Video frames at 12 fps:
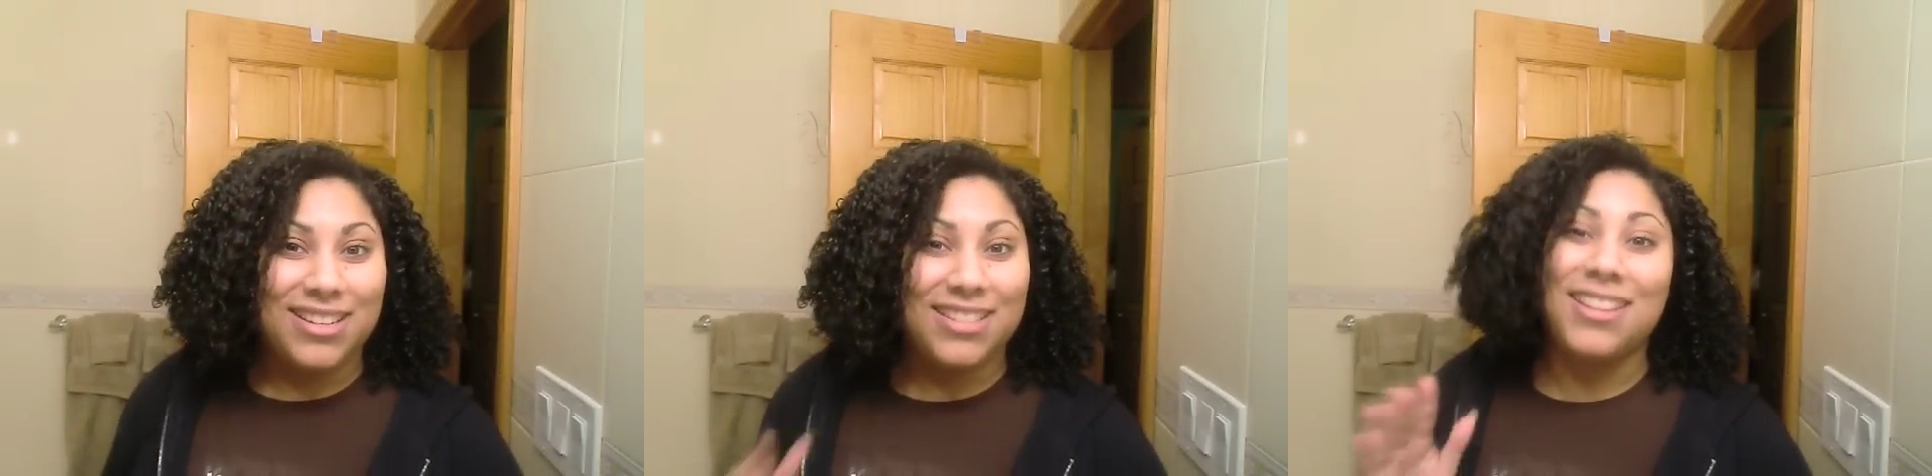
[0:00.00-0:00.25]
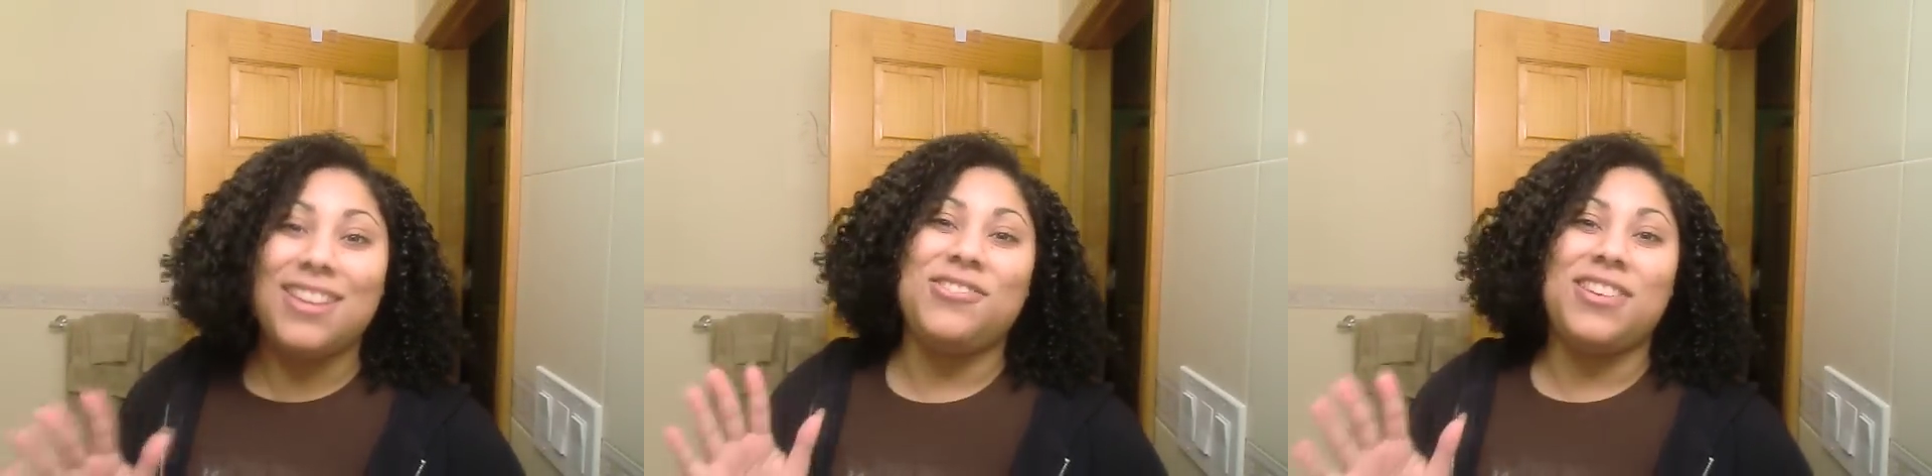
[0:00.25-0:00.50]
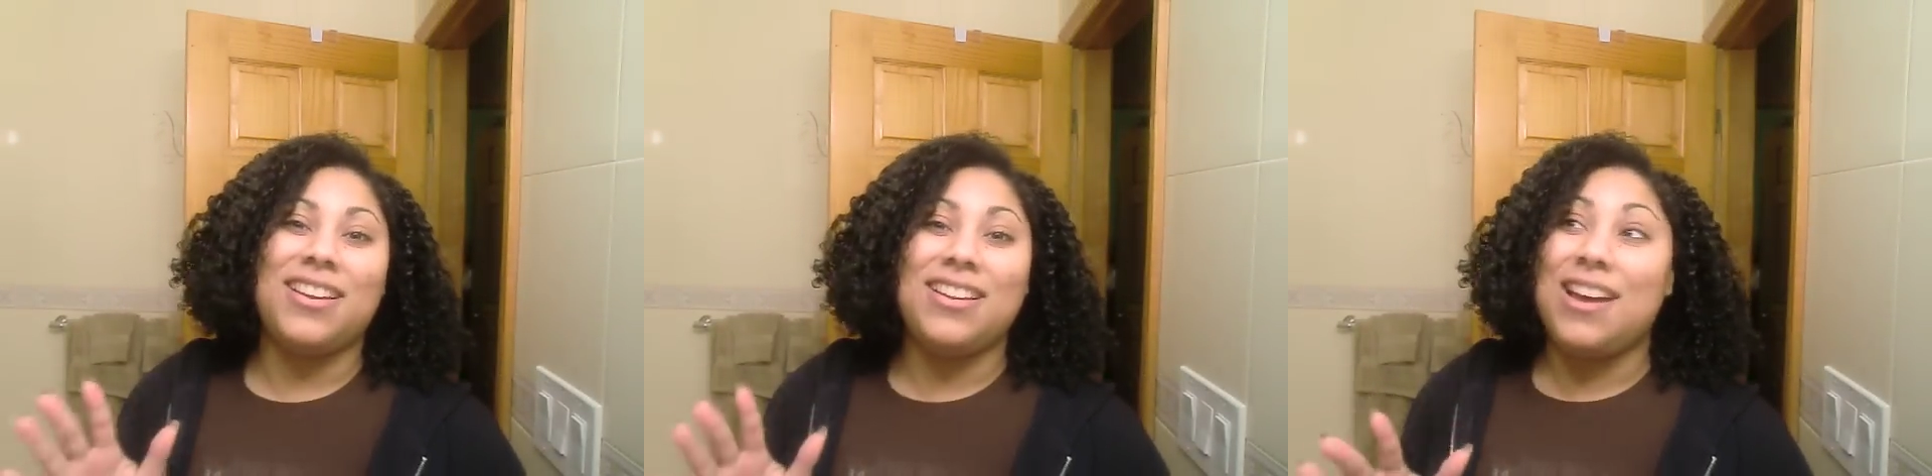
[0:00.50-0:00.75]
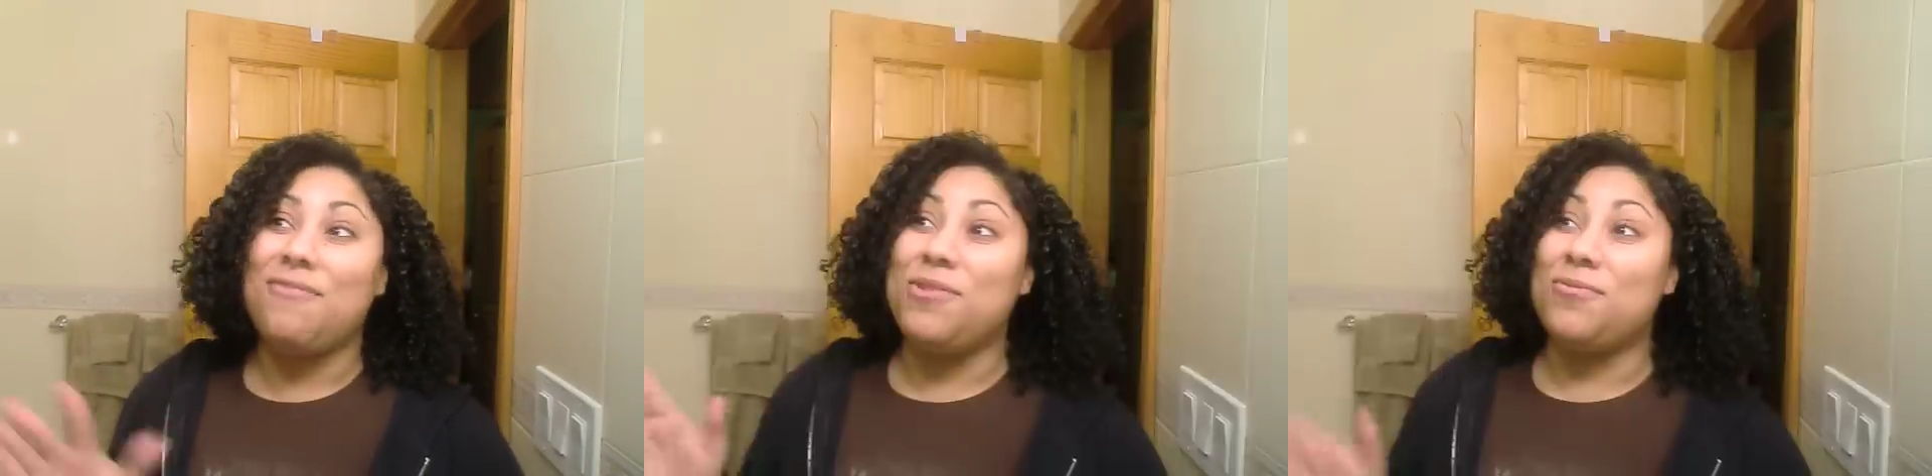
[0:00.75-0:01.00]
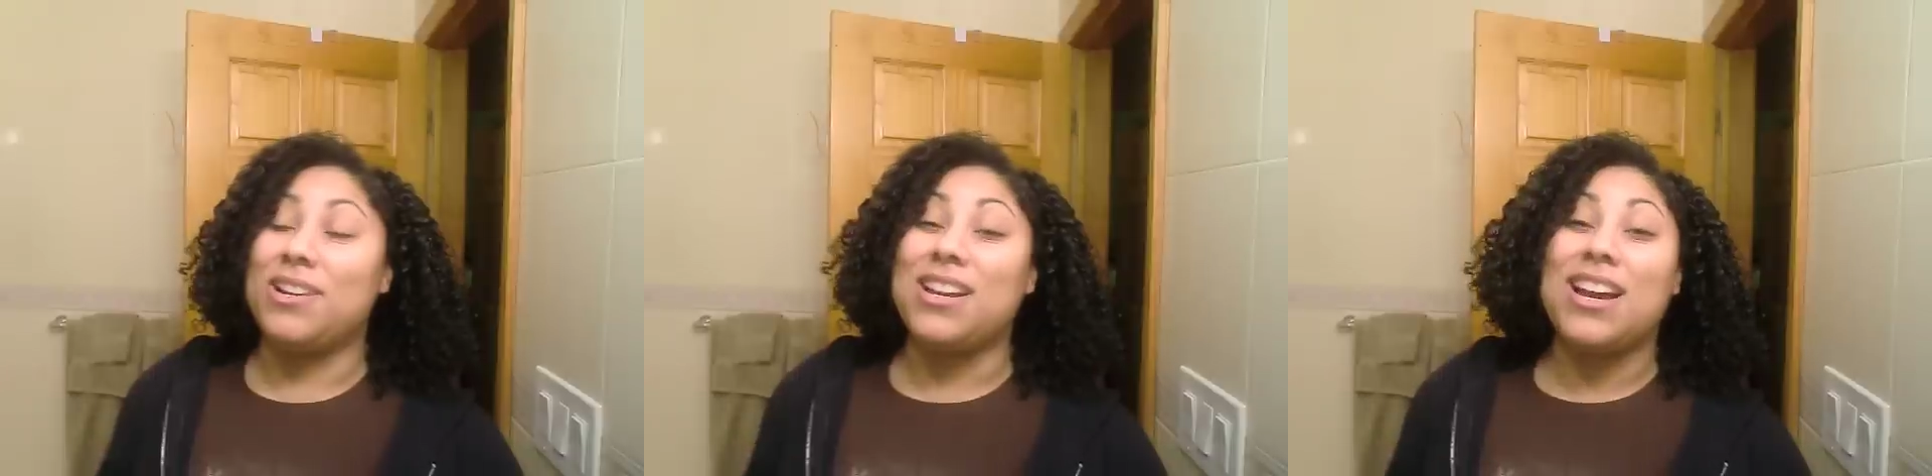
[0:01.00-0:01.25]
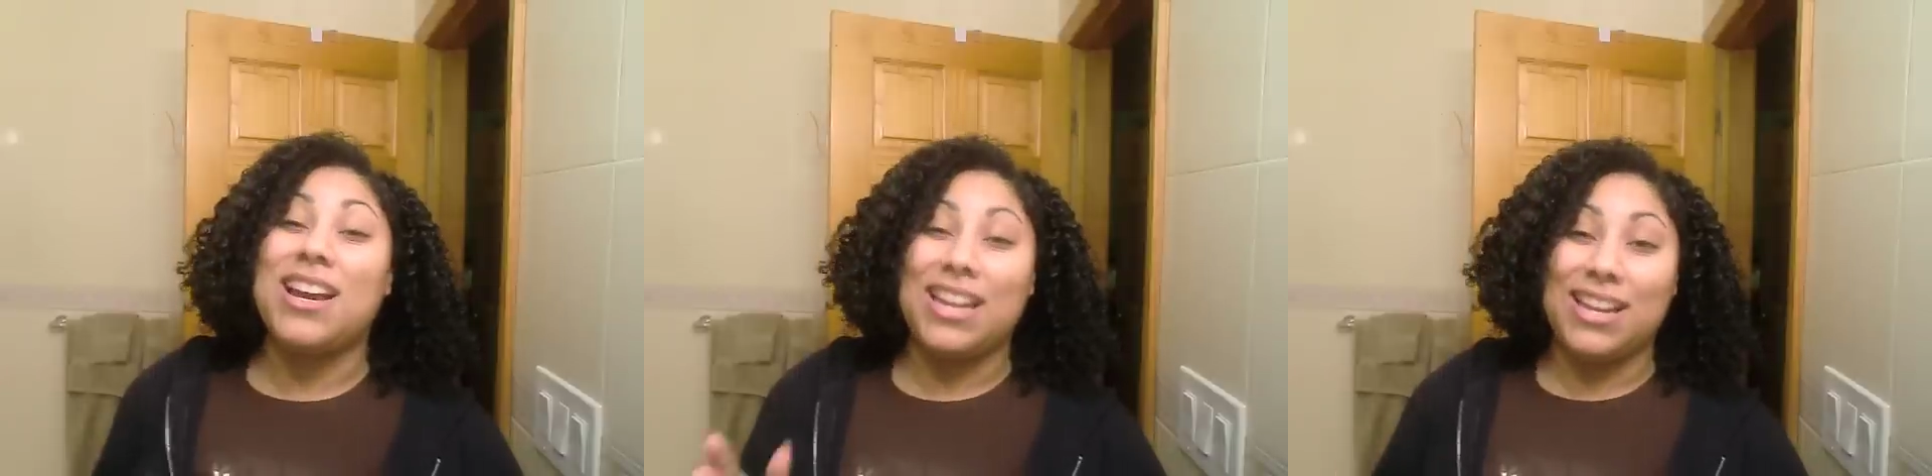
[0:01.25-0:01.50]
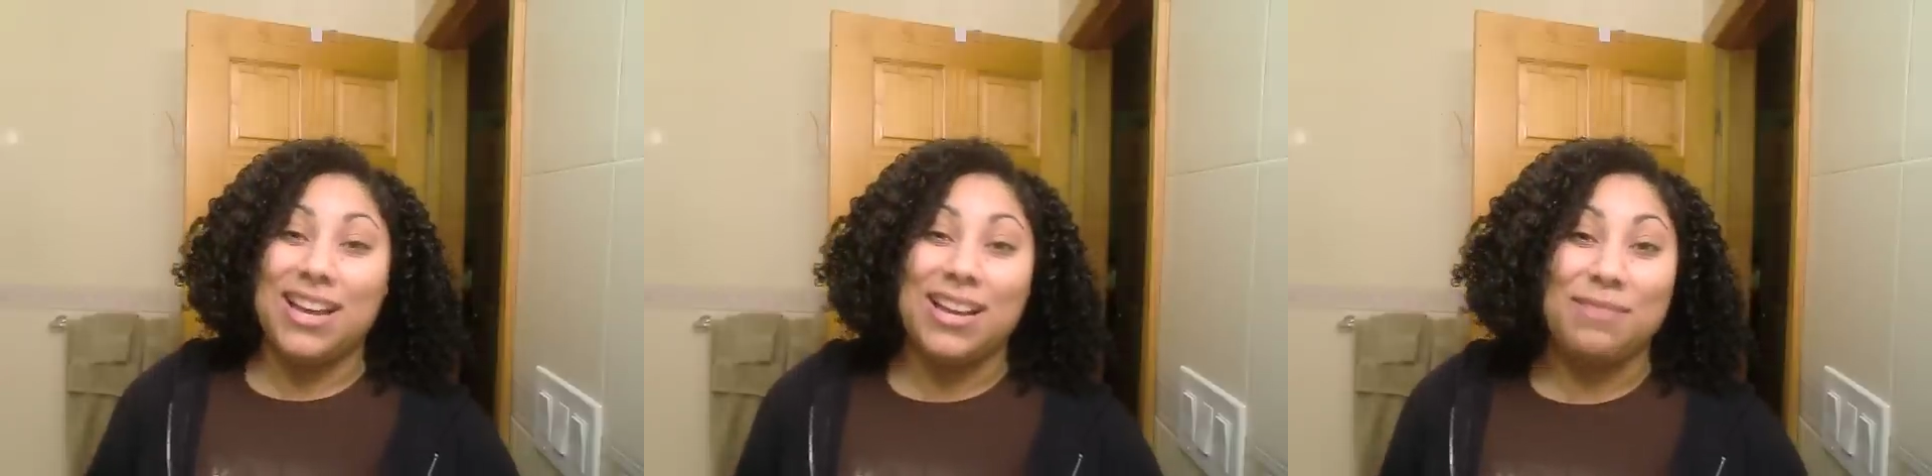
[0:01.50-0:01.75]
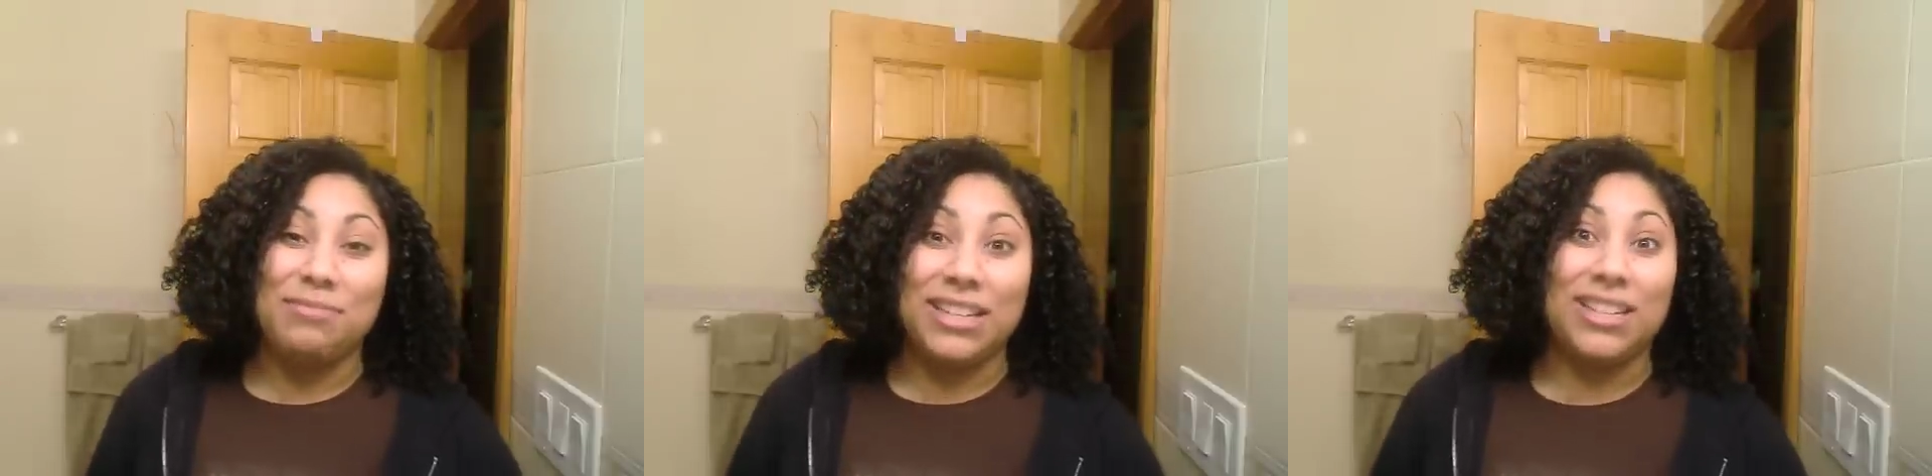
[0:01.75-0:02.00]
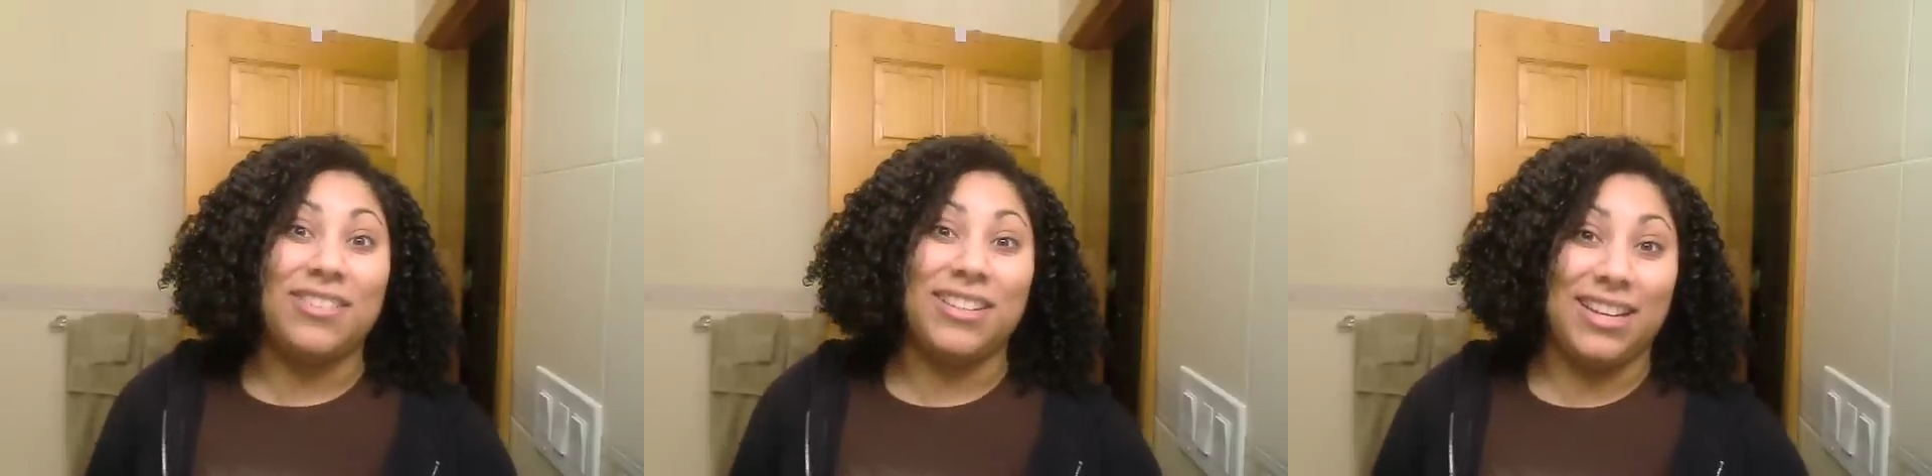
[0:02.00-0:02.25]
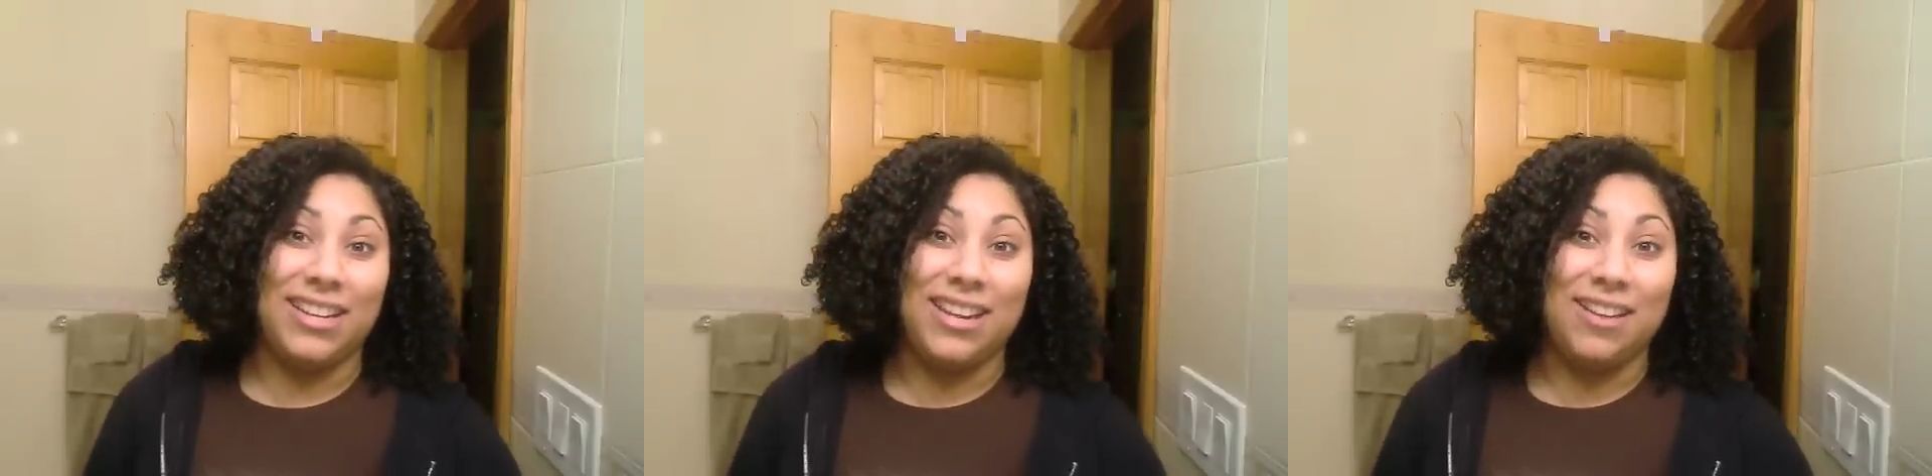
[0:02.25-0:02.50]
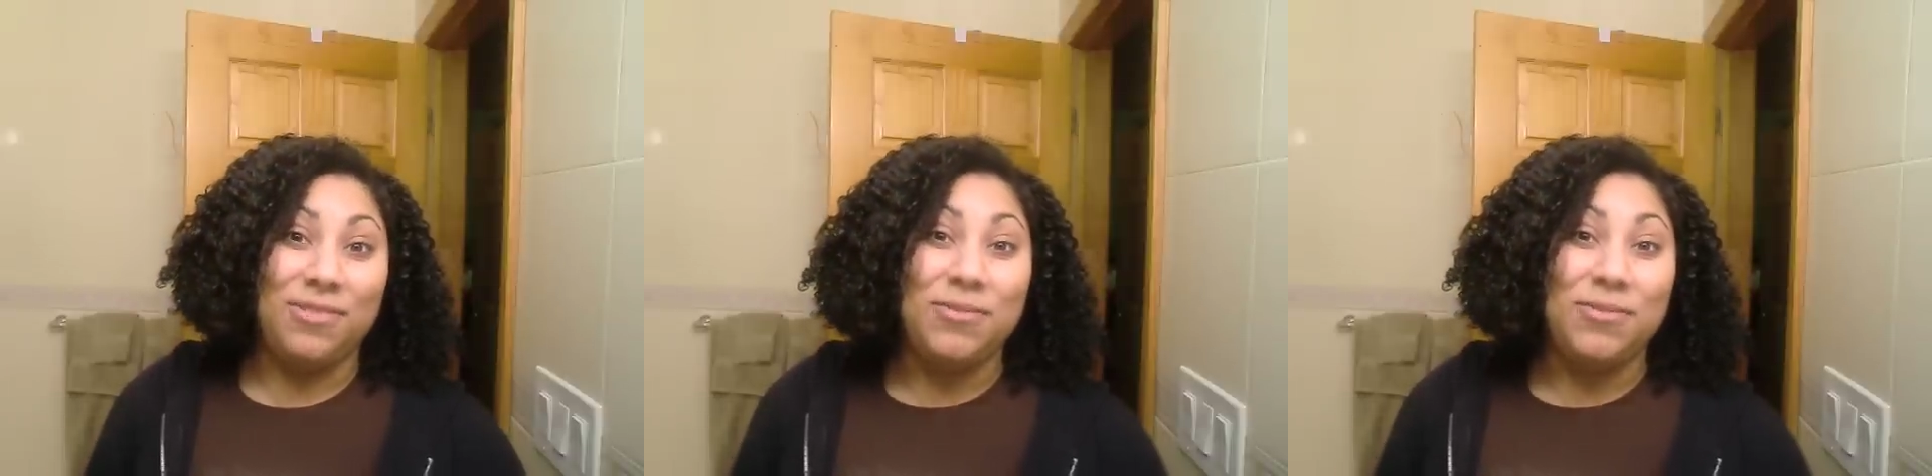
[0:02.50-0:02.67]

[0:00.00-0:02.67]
Sondriel and I, we were cutting up literally, man.